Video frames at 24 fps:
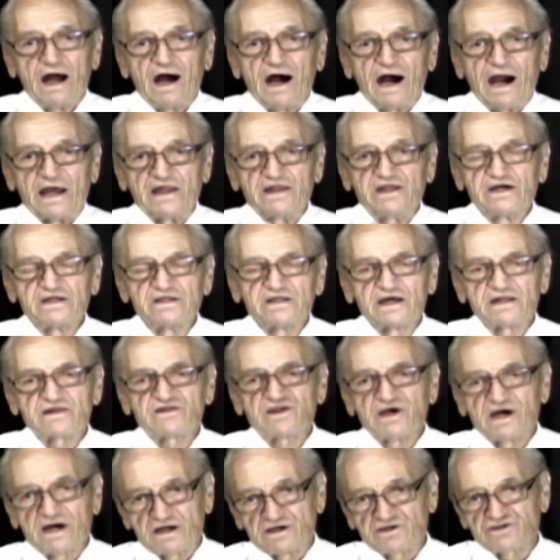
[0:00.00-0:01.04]
I did the
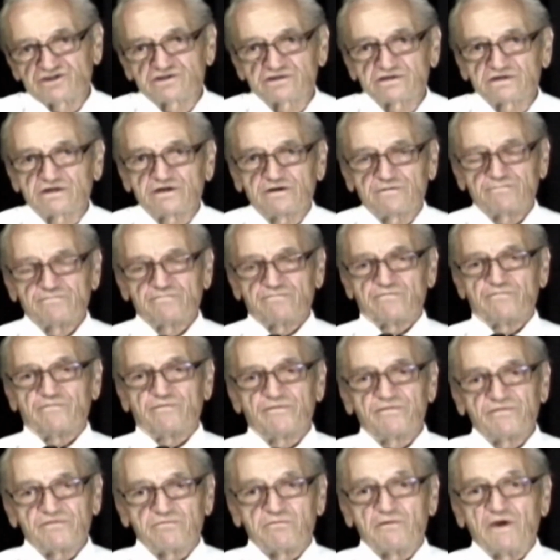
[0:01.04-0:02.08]
test
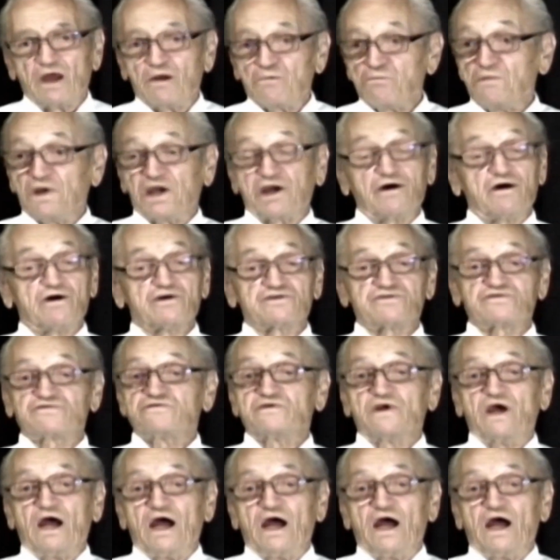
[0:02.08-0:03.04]
because